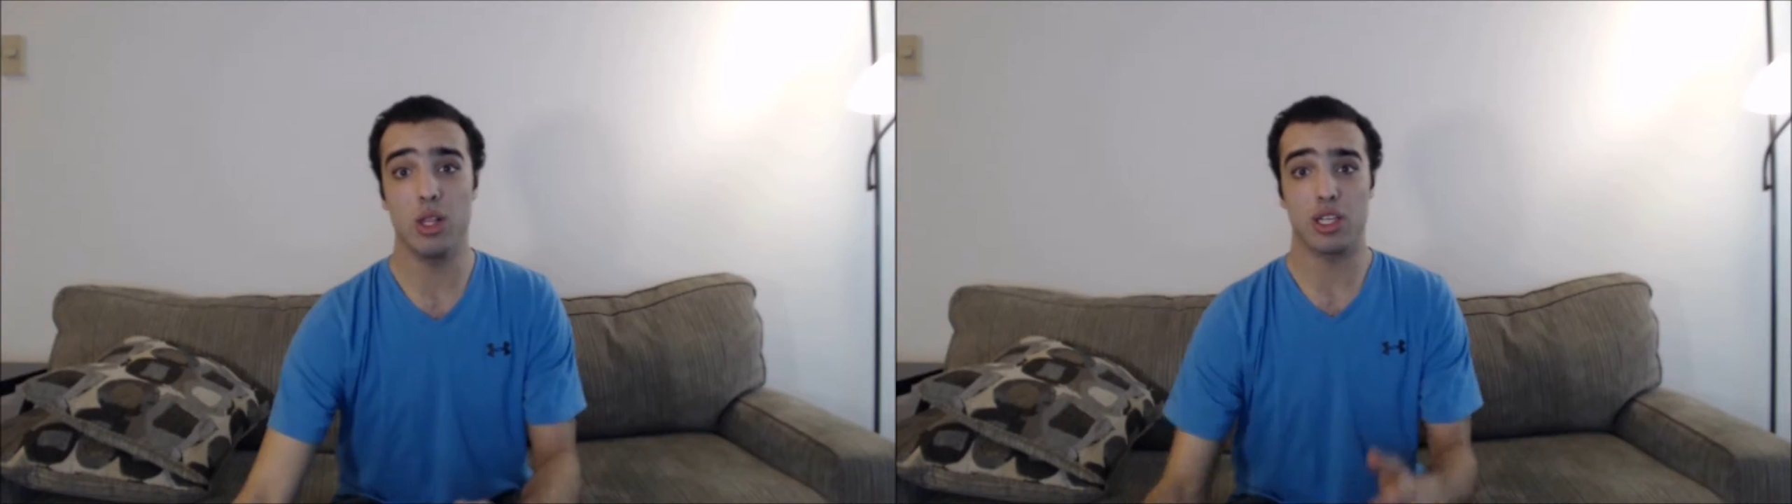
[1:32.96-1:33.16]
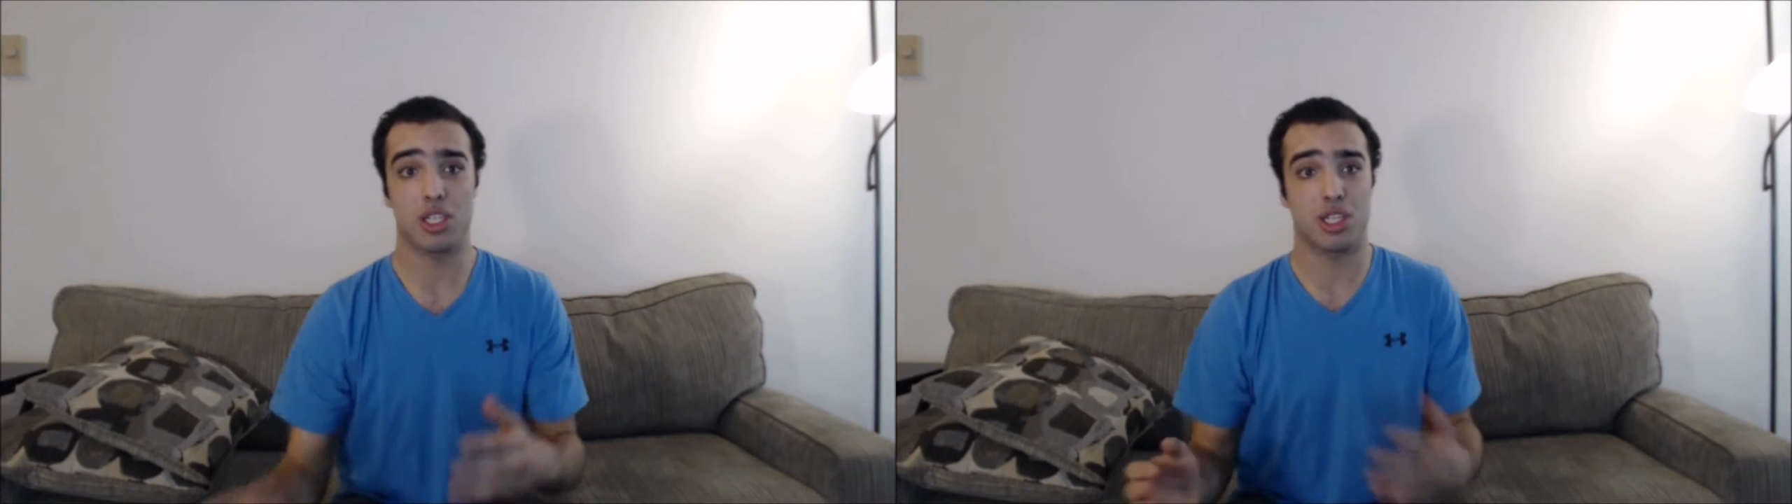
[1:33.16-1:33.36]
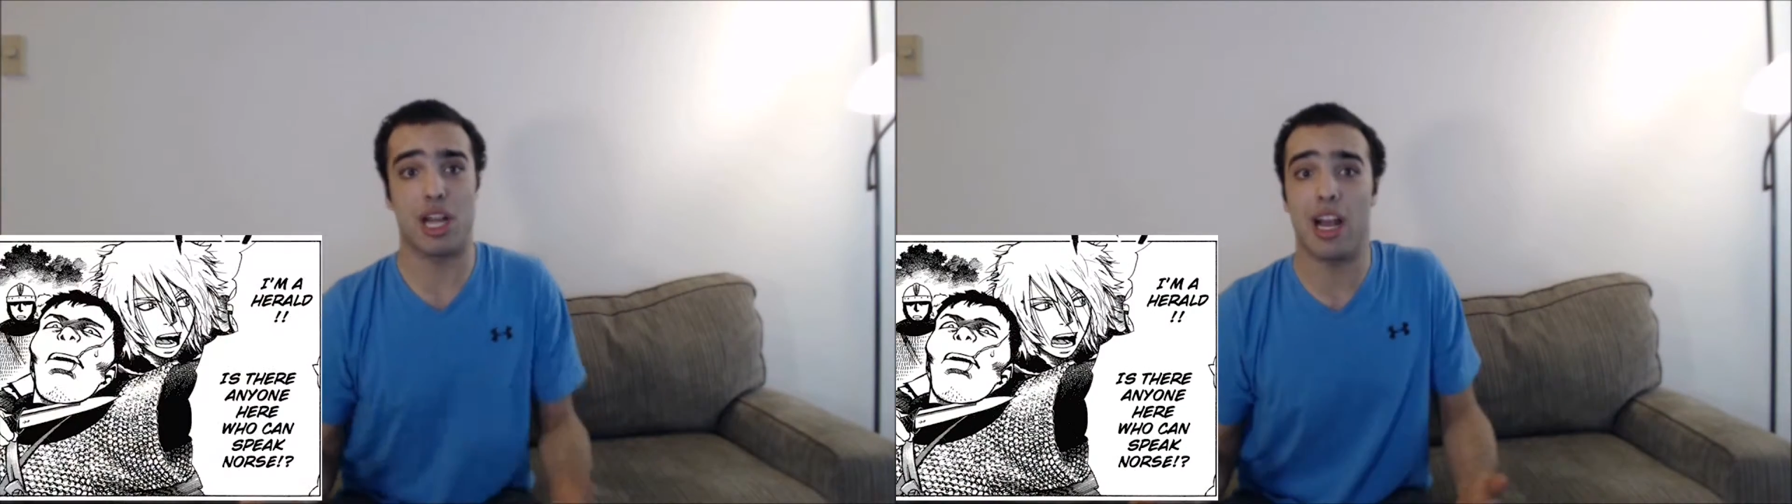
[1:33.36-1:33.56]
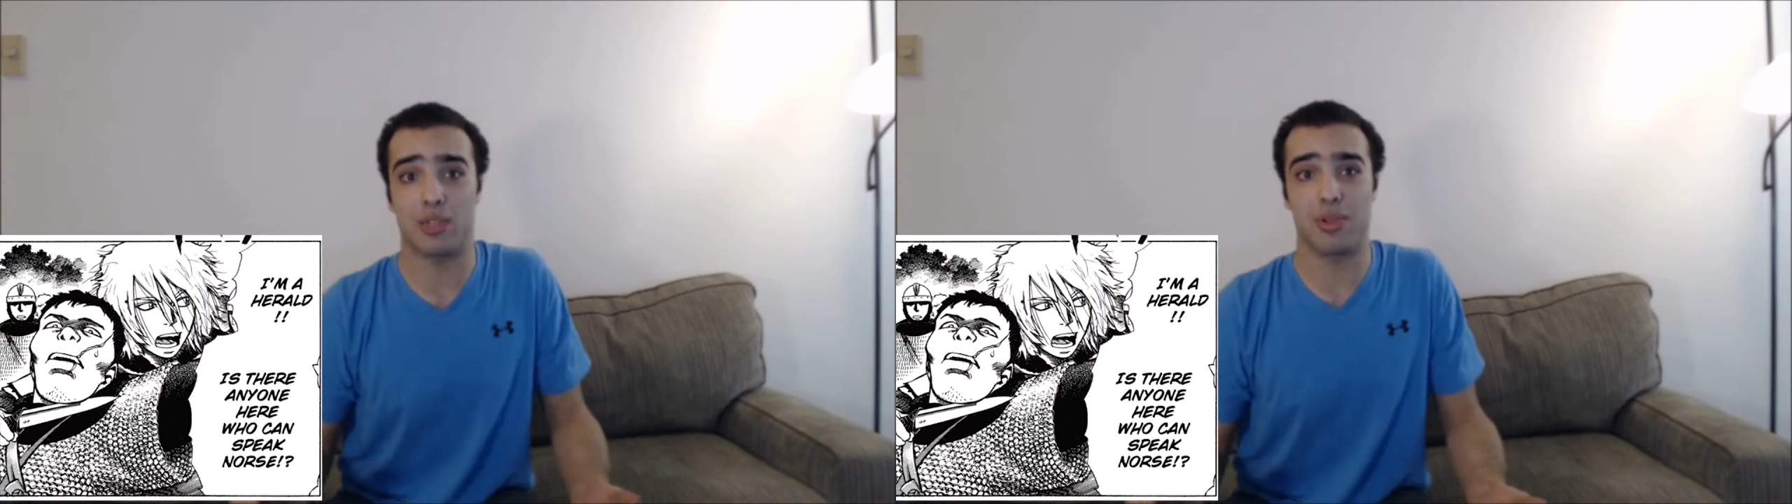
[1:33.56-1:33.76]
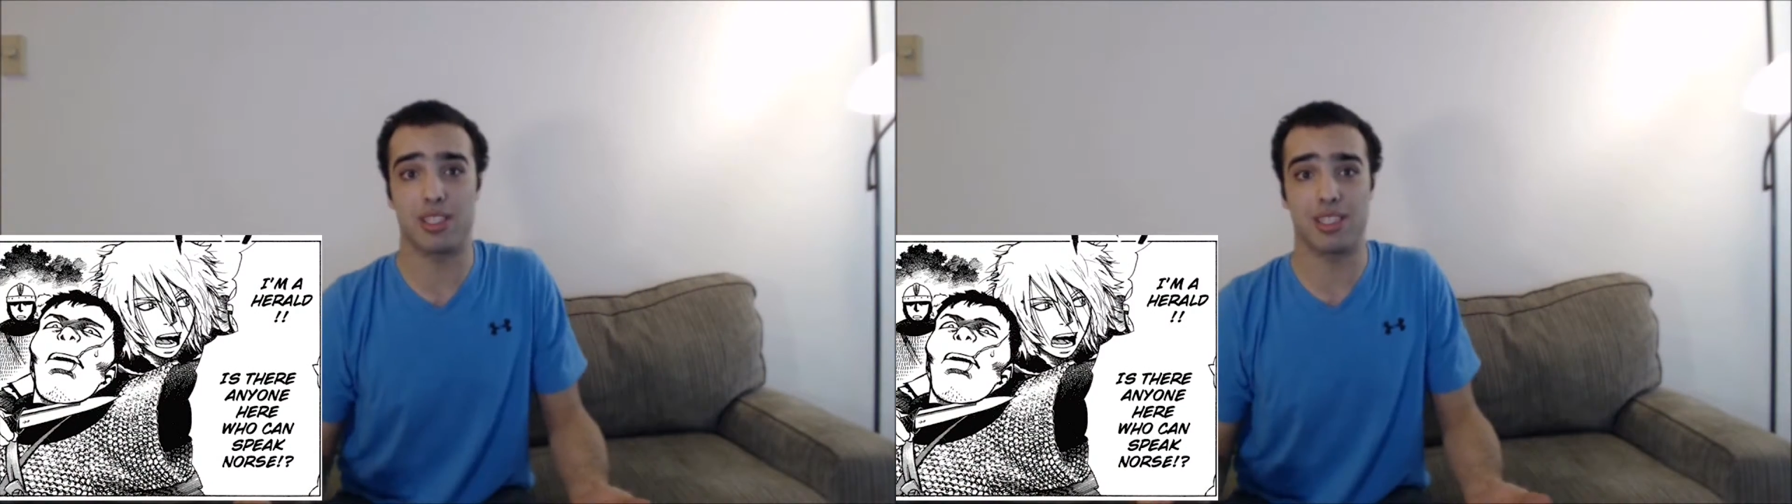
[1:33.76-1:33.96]
look
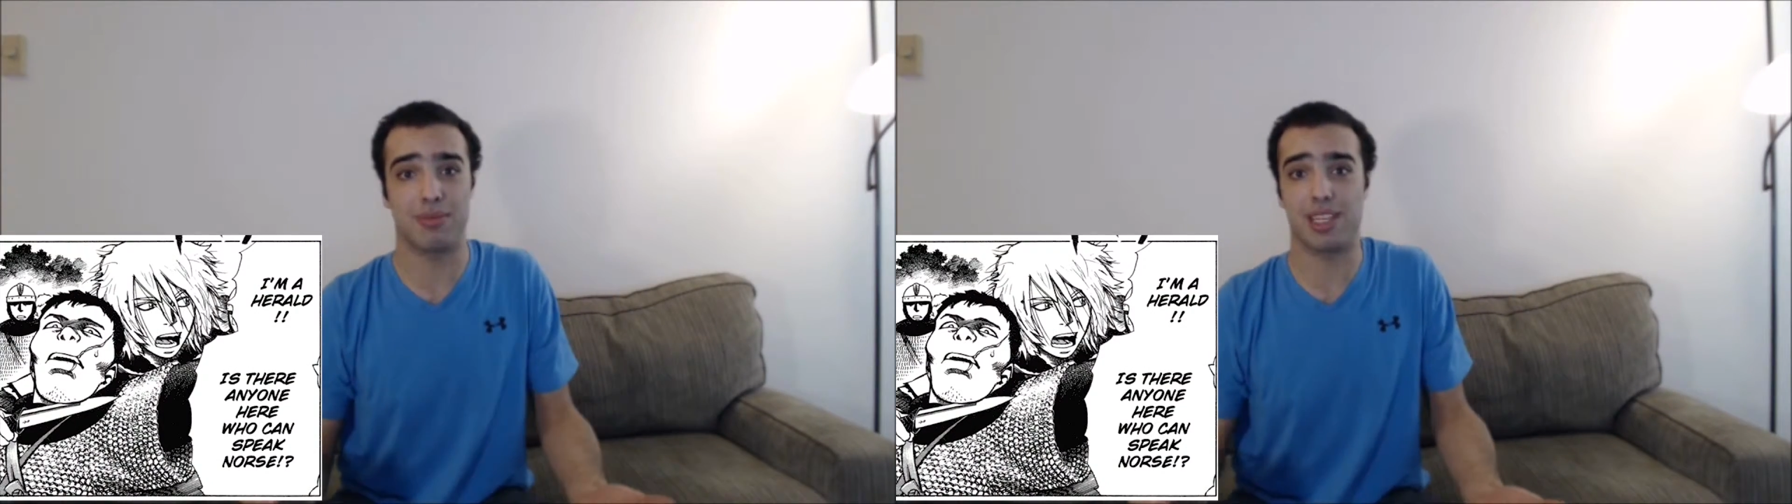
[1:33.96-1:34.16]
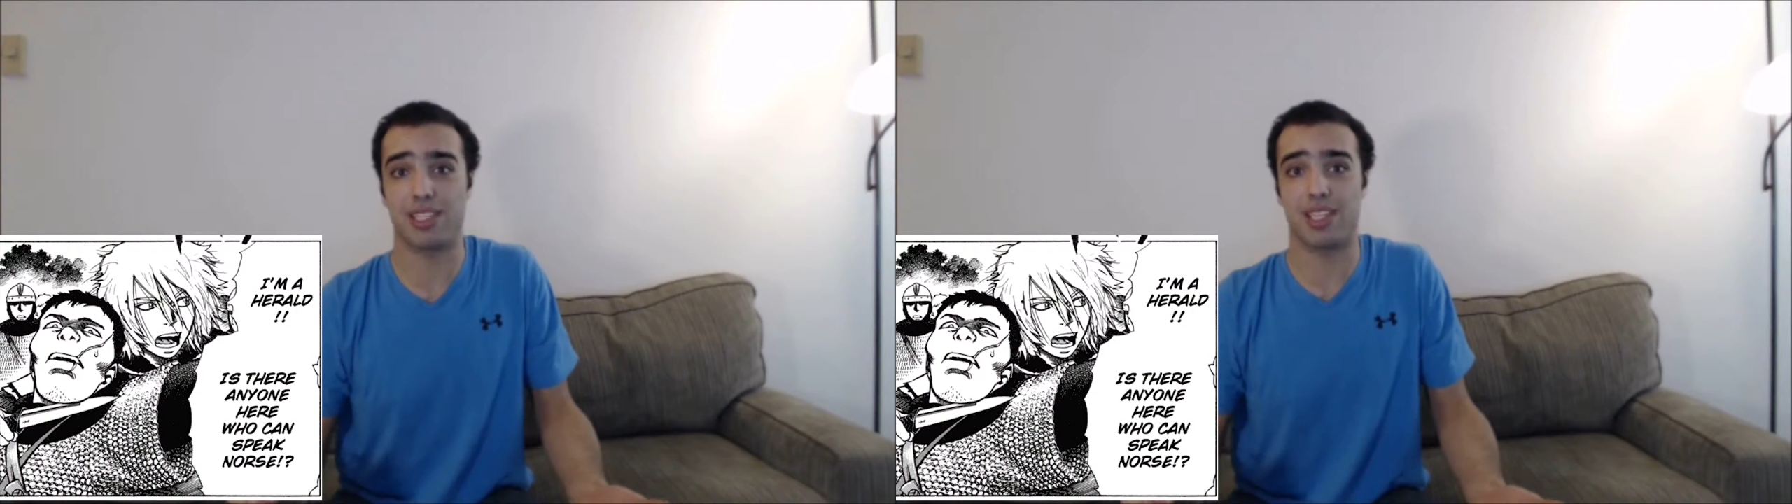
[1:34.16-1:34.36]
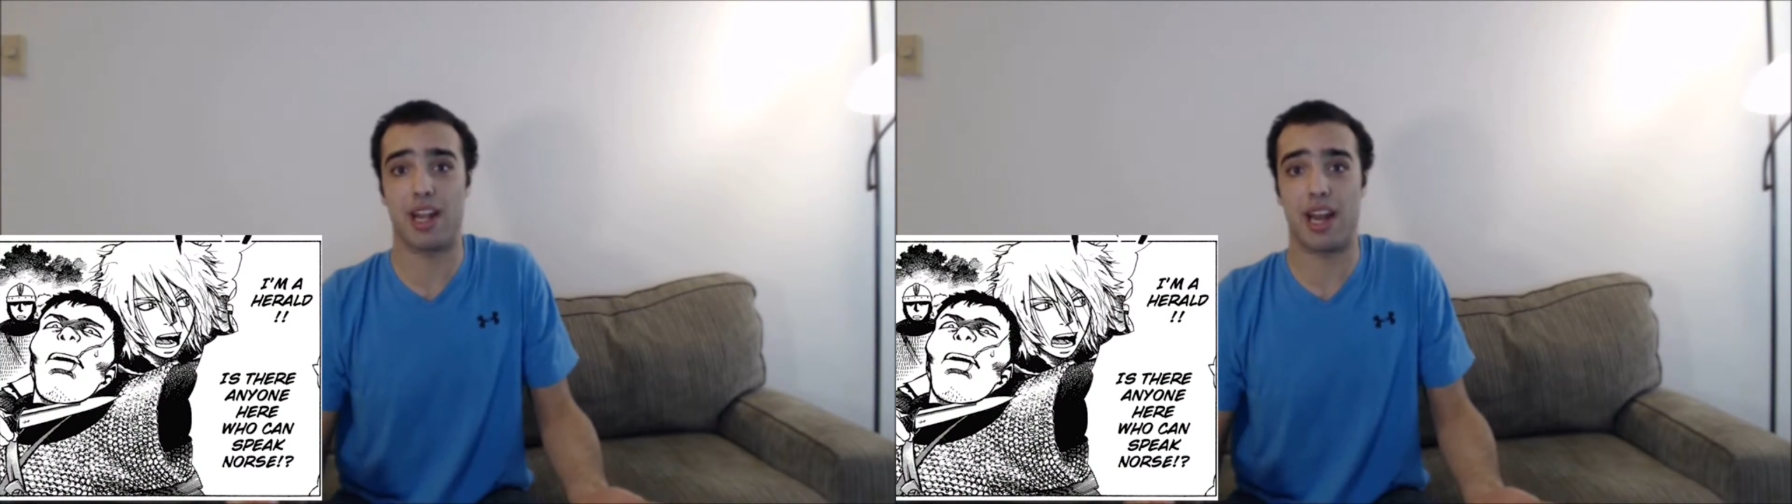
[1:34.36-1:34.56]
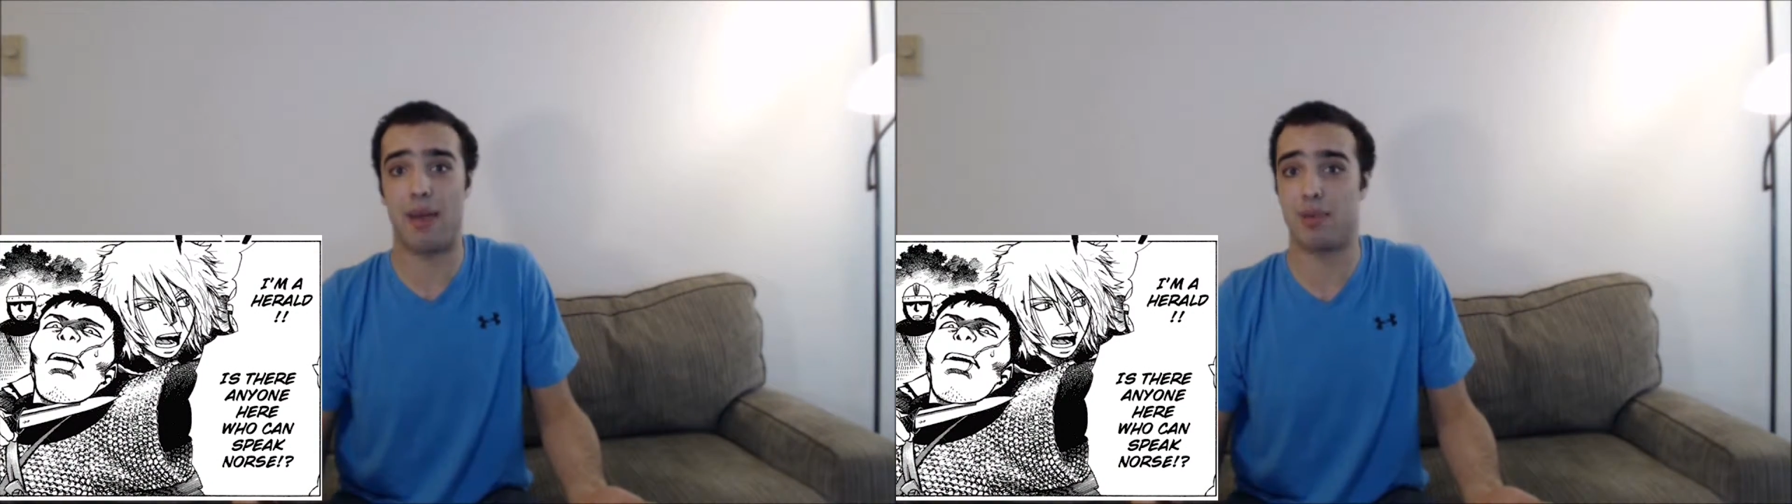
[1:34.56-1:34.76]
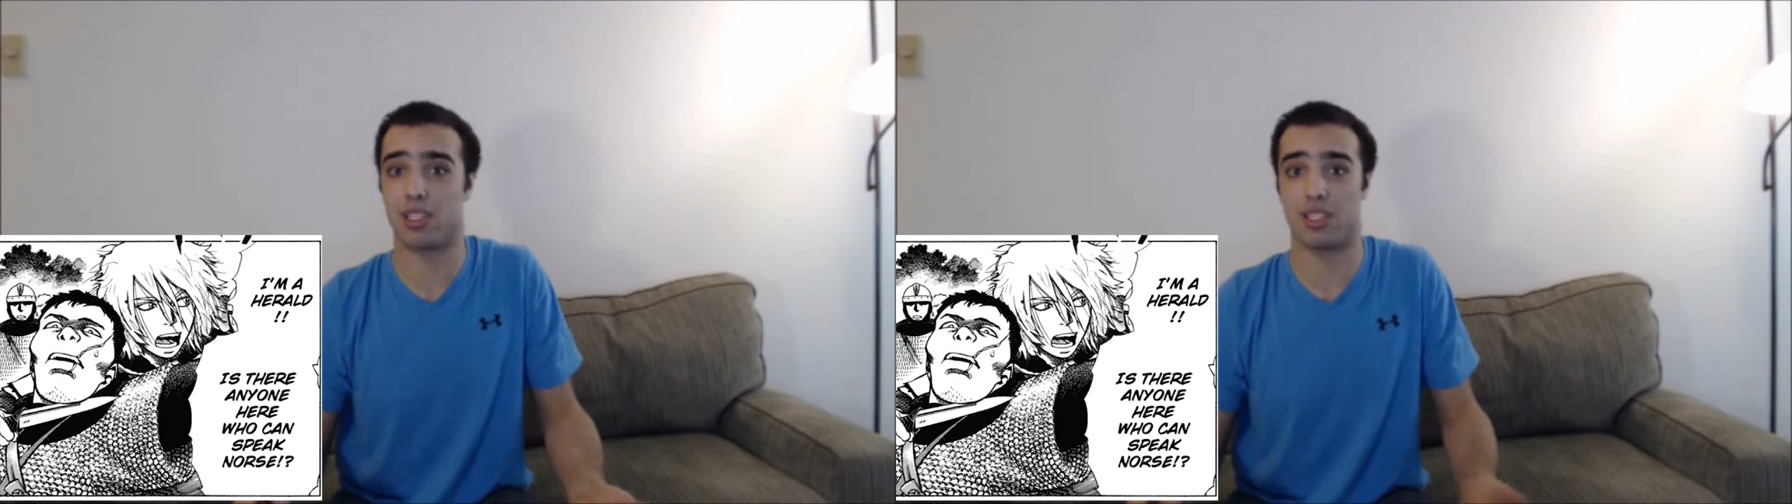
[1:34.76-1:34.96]
shocked when something sudden
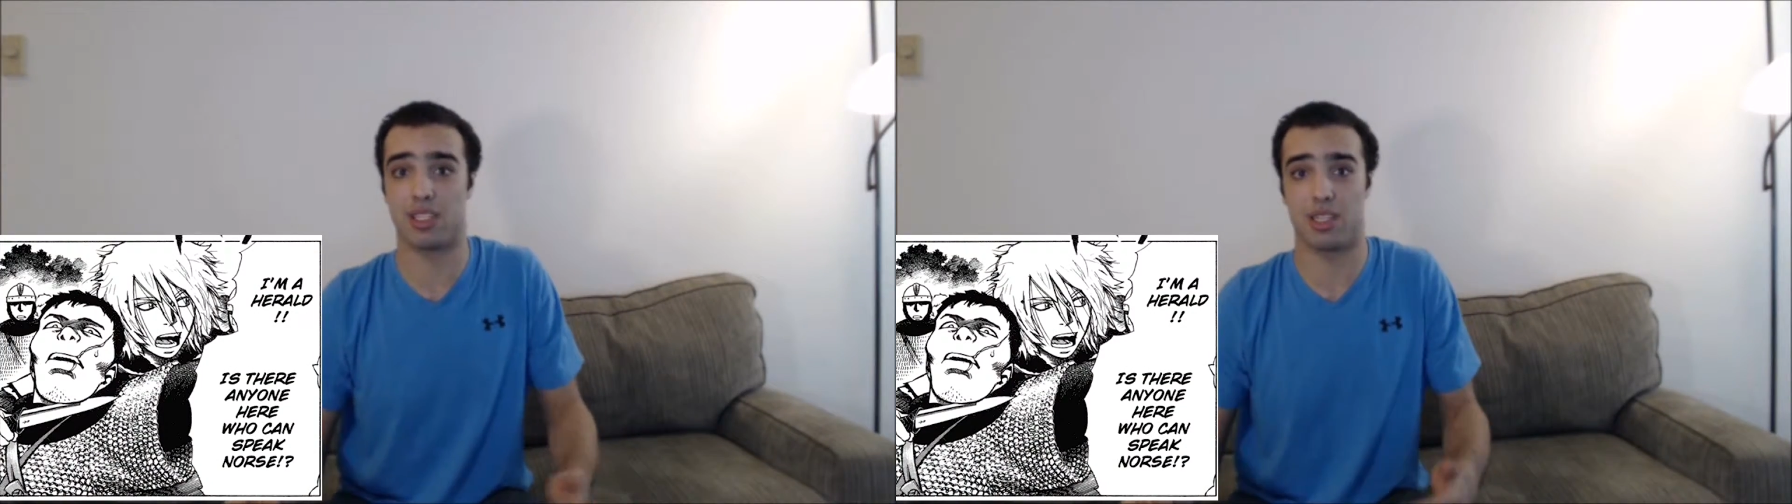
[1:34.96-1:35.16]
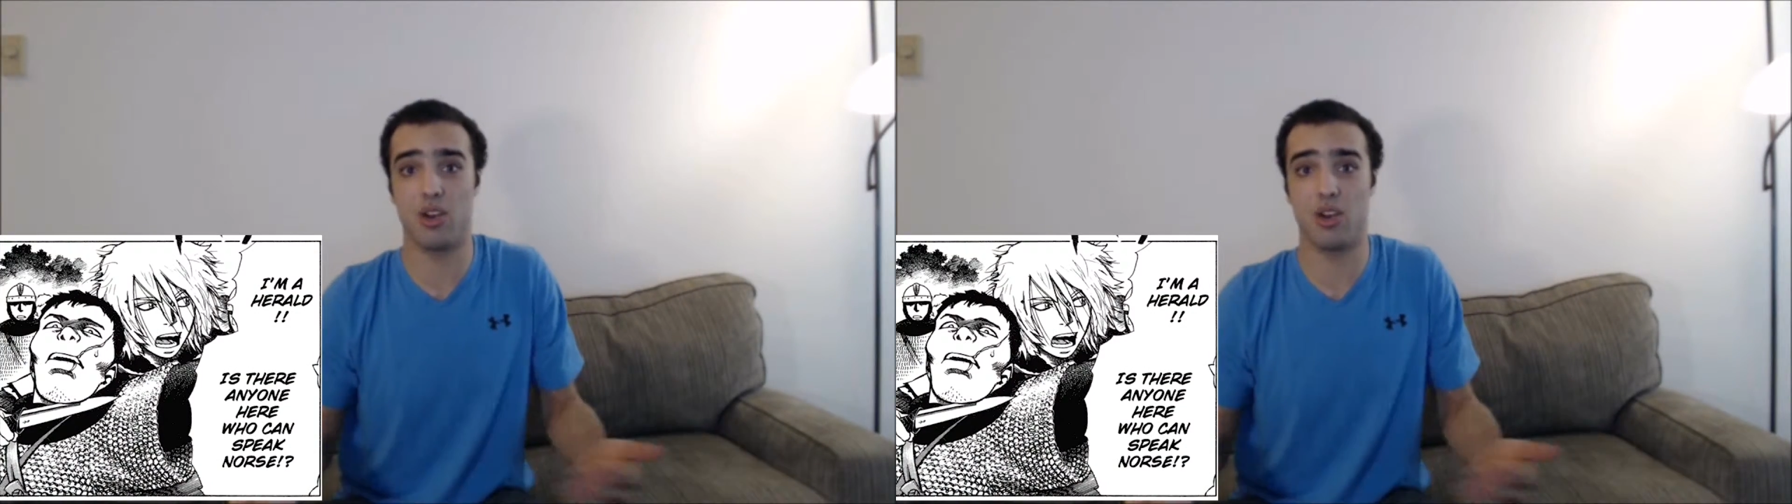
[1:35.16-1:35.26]
happens,